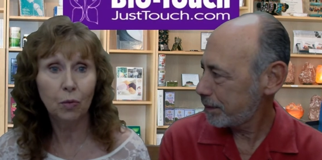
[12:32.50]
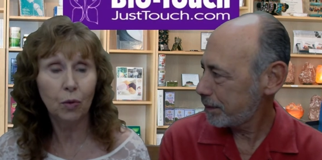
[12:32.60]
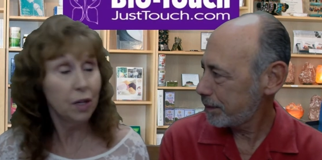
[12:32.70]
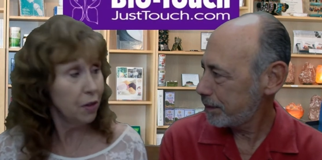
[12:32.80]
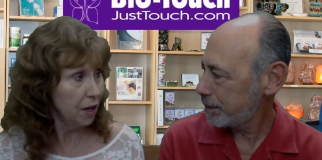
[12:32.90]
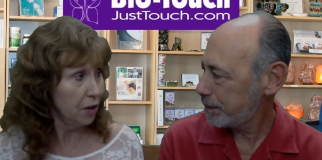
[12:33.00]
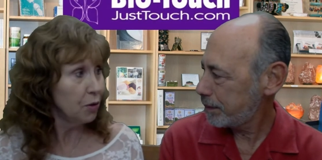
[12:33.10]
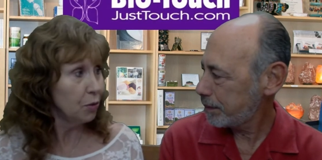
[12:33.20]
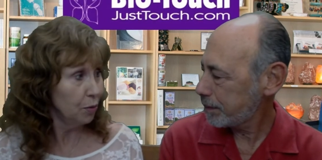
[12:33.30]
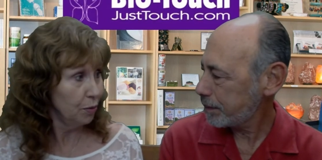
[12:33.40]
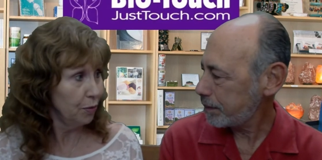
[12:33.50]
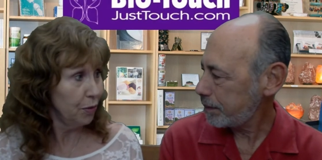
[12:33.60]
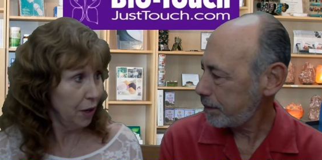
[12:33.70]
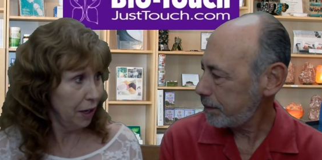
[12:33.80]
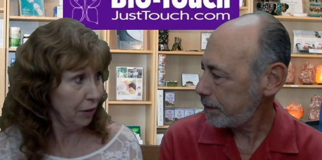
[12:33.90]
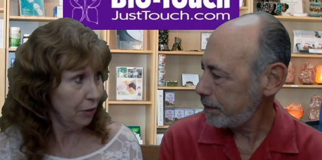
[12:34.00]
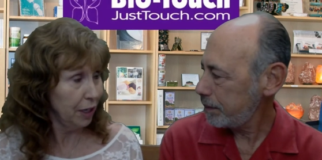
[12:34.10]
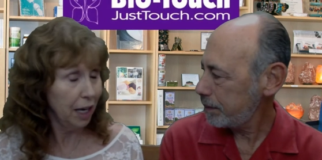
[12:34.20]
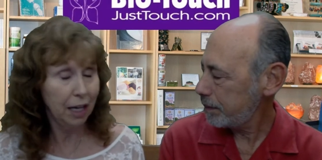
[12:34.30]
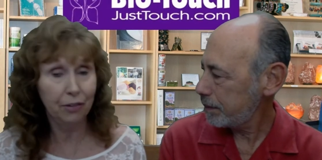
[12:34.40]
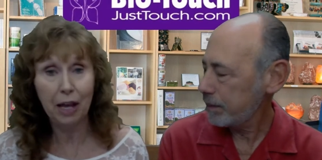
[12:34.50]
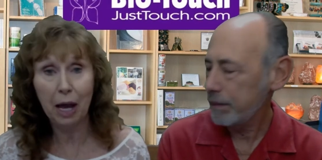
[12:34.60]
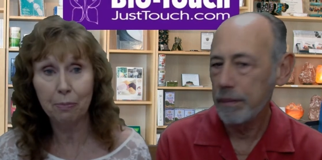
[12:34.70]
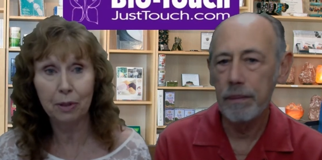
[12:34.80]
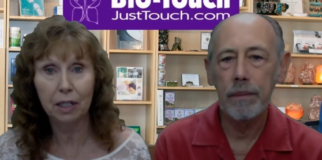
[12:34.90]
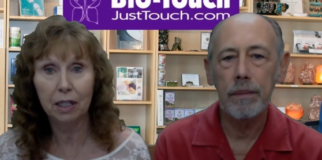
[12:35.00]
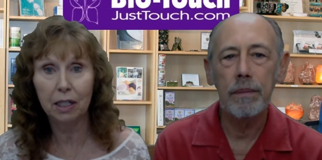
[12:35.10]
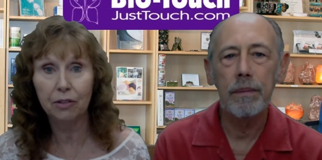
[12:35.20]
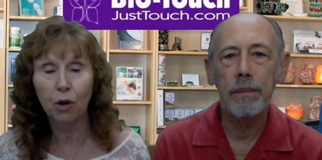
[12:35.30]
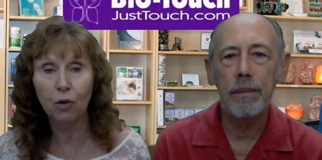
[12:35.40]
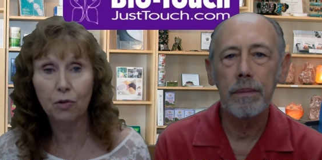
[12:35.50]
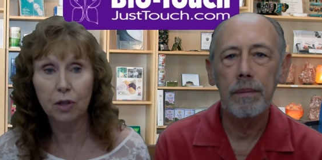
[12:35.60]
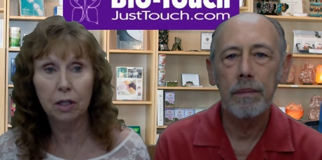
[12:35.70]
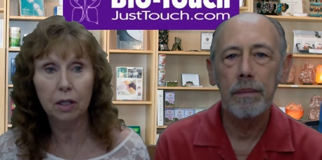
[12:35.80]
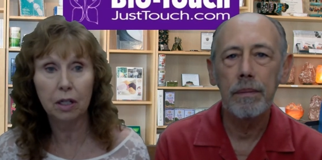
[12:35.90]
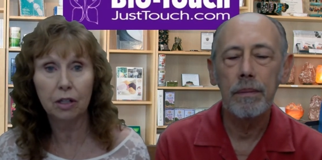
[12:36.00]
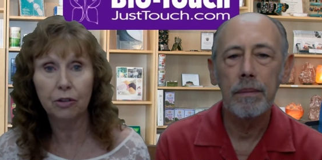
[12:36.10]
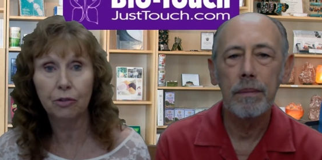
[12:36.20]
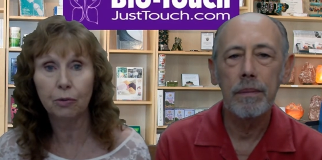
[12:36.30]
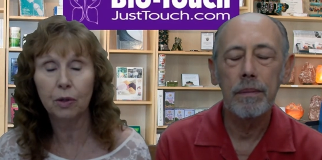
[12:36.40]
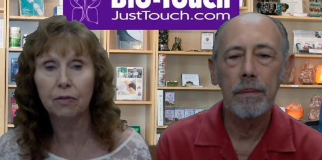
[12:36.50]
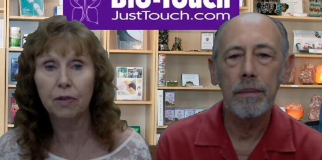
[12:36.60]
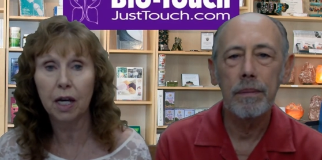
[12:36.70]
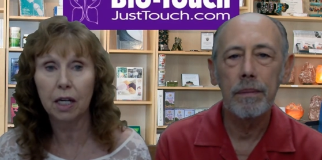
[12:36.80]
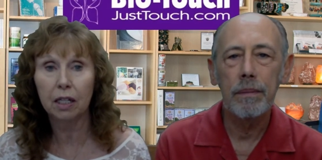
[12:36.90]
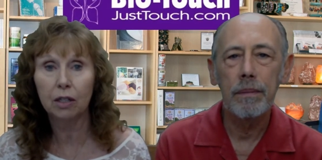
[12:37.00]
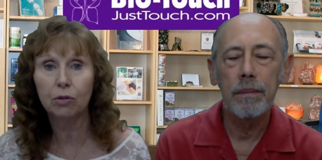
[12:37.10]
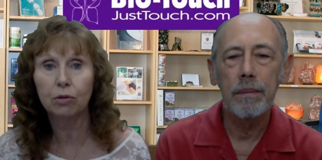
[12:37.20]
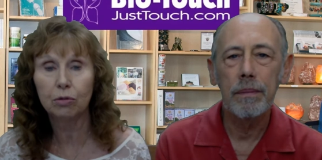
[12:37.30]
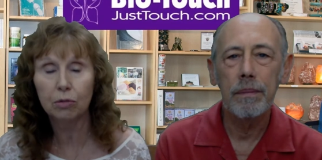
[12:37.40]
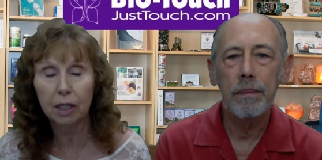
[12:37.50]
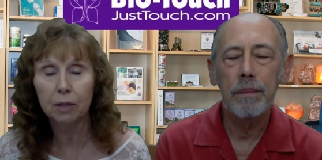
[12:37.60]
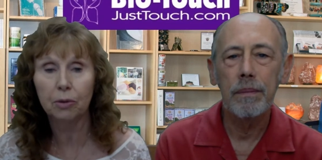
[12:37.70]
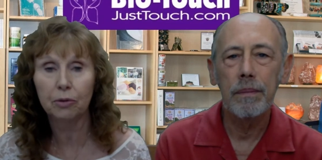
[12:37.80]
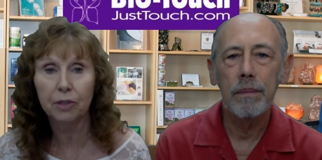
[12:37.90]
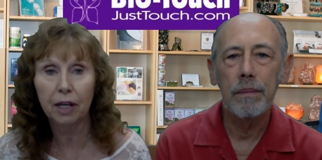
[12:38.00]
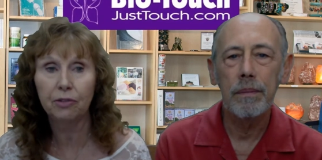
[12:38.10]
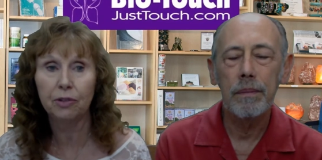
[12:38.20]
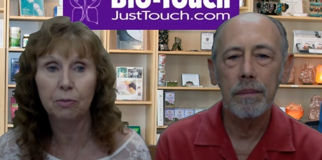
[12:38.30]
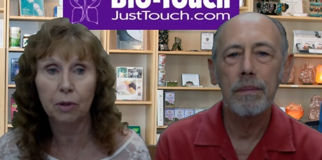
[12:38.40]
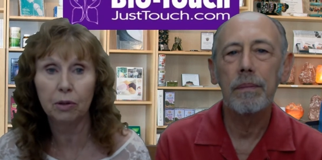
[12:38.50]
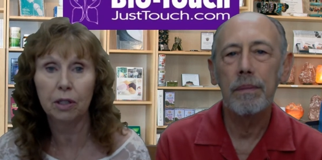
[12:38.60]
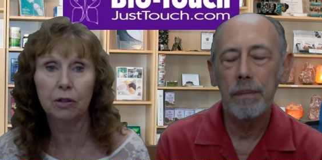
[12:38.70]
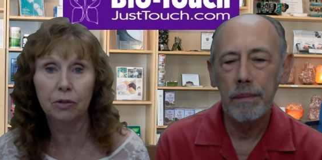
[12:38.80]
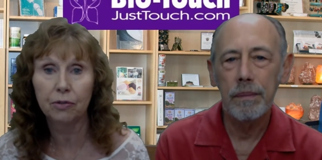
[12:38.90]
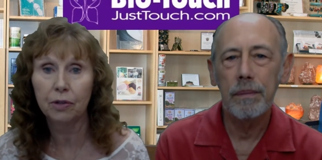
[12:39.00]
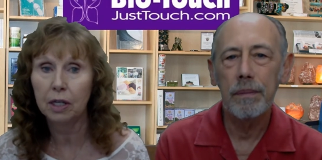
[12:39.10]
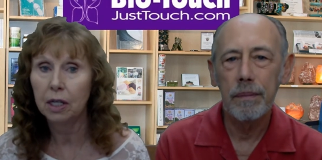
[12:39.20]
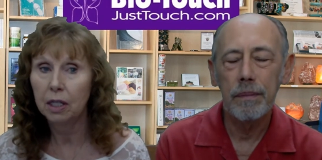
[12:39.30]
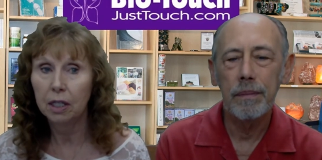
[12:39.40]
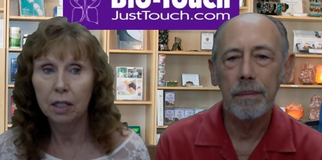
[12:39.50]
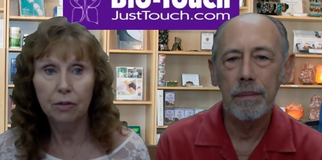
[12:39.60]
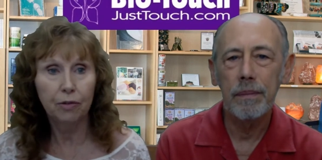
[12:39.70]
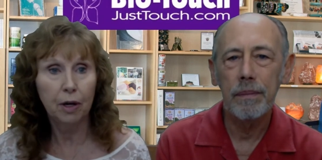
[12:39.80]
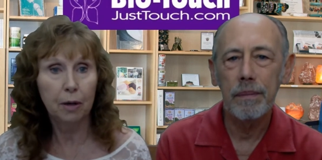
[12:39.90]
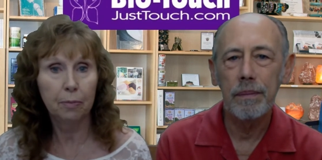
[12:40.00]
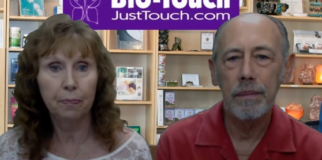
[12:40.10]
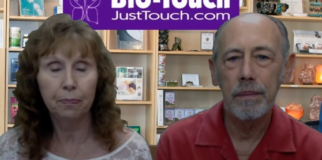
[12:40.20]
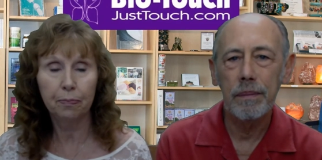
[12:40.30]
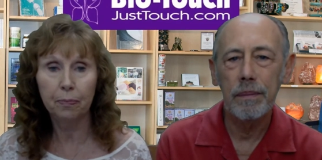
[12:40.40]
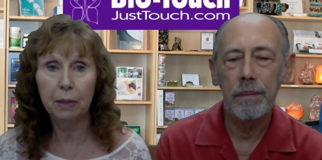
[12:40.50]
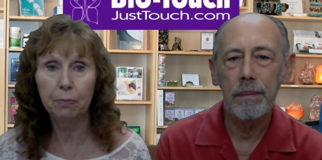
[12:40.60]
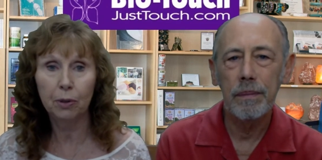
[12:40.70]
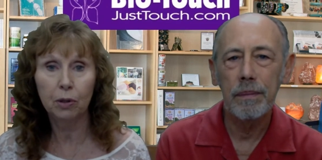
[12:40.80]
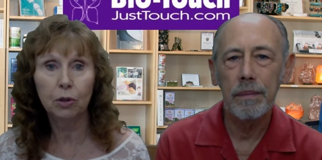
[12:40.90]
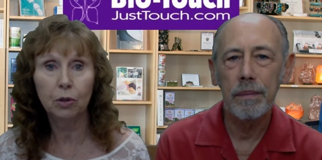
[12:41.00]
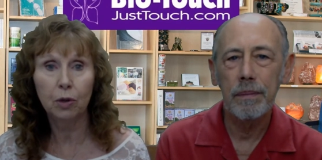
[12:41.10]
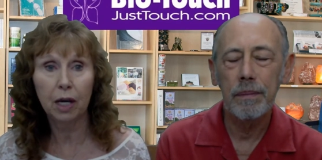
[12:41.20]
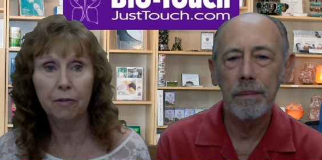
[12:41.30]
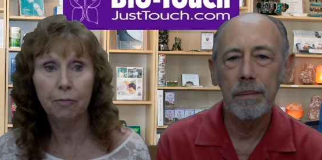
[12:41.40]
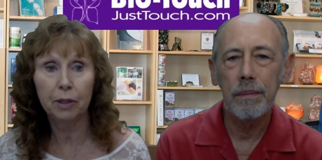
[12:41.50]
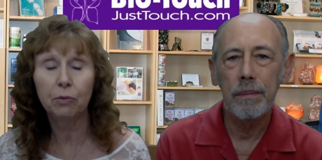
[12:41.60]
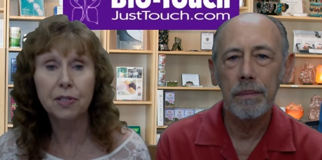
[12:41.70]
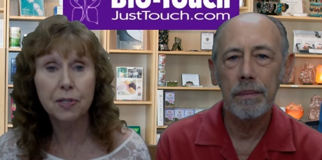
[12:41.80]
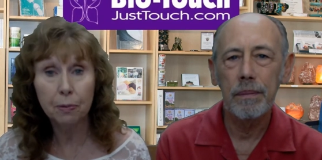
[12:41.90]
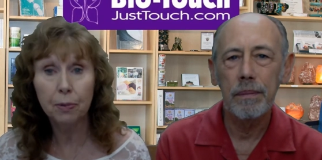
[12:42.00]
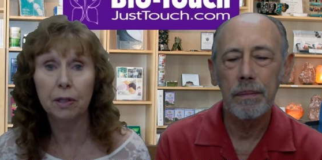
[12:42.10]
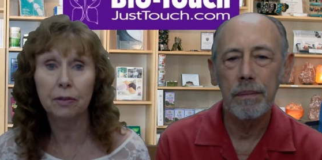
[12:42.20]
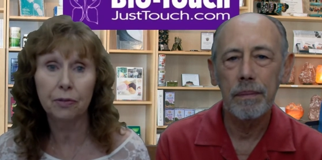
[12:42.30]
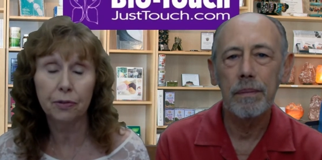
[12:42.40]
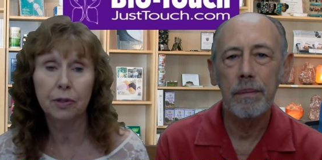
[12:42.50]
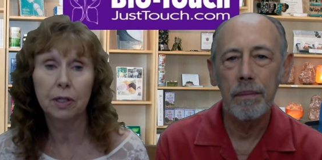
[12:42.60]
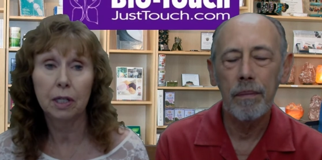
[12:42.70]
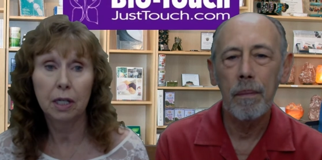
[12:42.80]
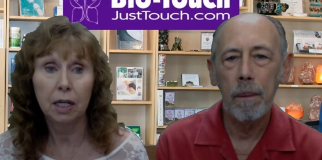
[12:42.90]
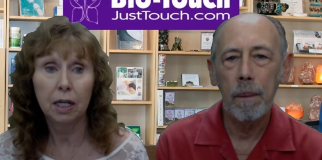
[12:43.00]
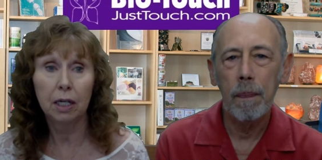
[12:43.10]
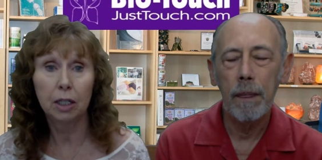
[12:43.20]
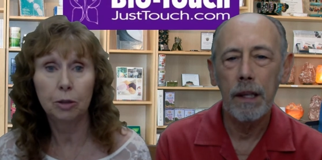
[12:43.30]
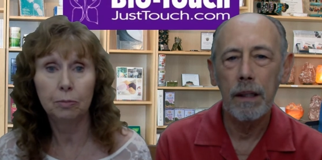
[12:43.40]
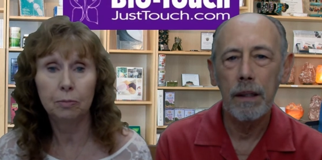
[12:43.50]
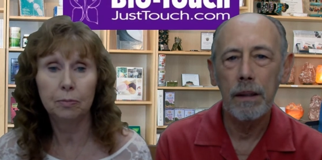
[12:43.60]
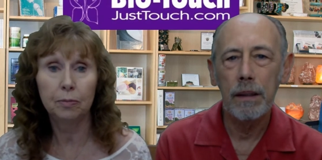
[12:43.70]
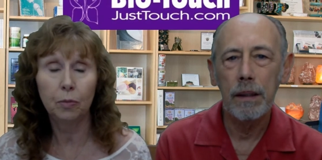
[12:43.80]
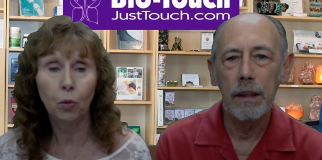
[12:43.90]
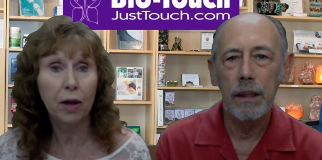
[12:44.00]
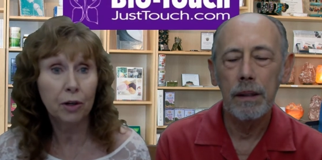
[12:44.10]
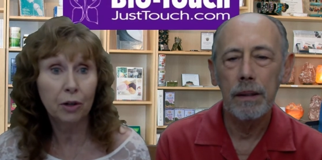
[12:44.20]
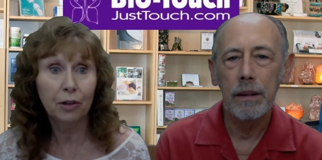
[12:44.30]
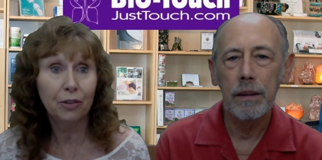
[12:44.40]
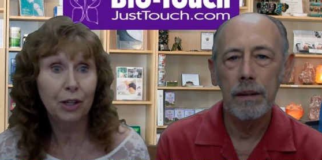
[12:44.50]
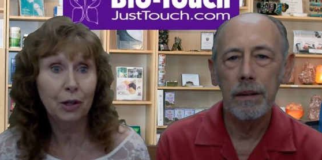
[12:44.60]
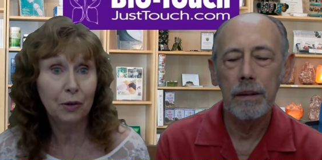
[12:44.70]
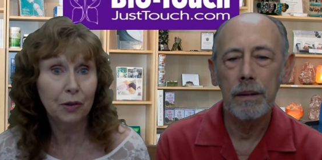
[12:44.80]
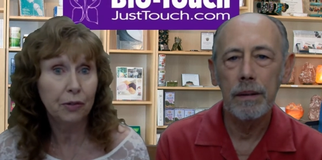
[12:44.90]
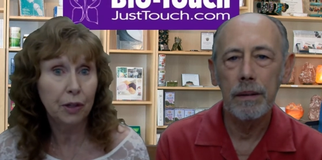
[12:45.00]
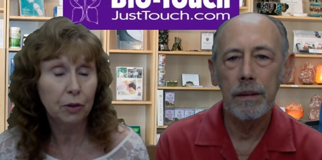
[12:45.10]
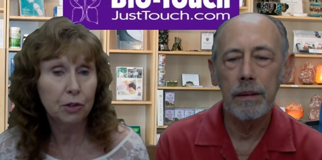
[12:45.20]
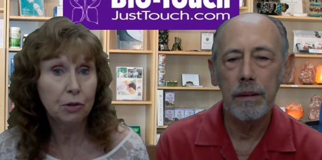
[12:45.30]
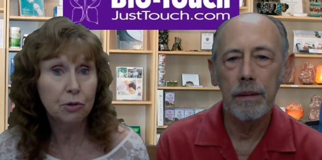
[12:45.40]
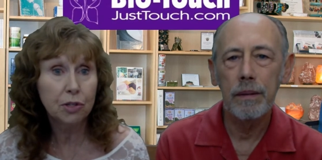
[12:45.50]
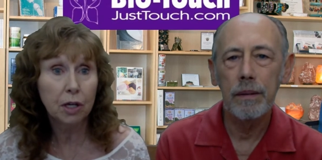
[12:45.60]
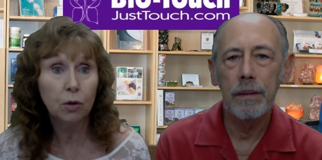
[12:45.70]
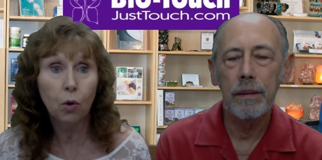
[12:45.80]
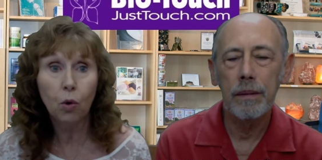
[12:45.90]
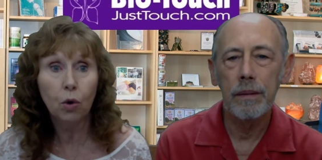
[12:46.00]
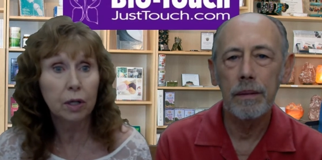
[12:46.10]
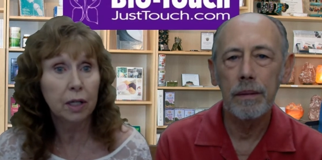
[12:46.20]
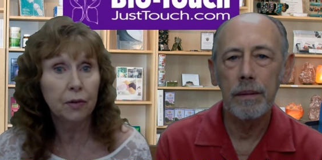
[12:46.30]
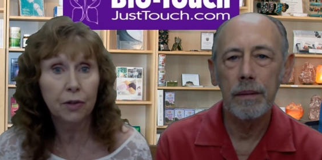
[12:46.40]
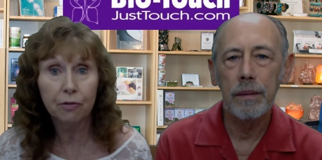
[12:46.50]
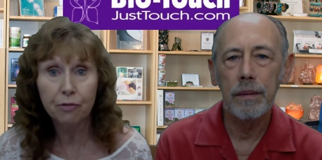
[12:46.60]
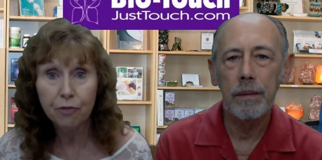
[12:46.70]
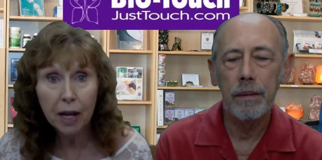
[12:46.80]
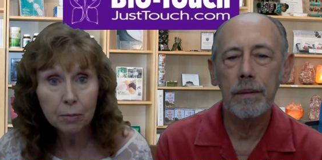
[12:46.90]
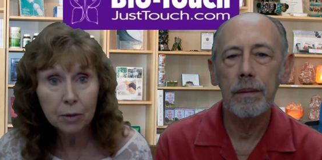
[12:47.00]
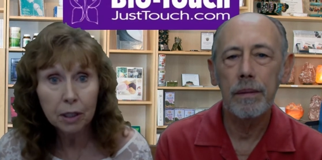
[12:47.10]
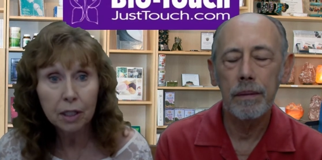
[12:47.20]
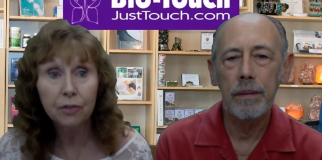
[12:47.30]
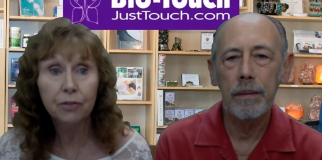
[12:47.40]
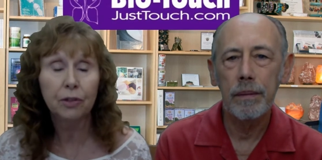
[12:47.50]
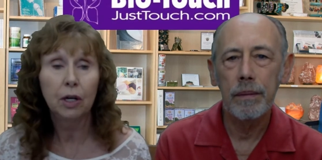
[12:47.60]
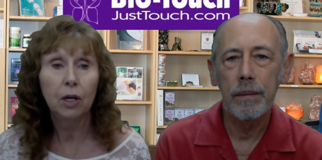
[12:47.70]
Speaker 1: one of the other things that has happening is over the years we have had incredible testimonials from people who have been recipients, um, whether it's here at the Center in Tucson or in their families